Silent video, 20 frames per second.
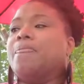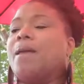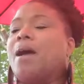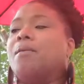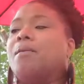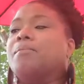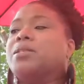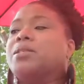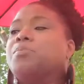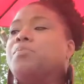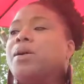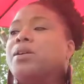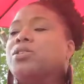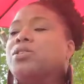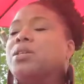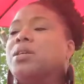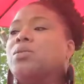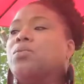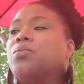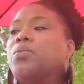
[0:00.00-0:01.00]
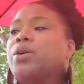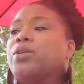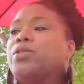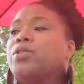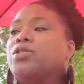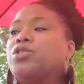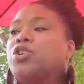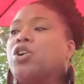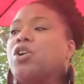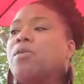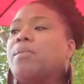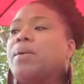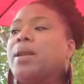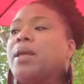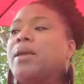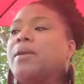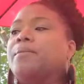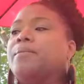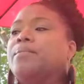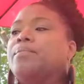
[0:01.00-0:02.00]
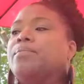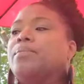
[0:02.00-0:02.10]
especially with Germany.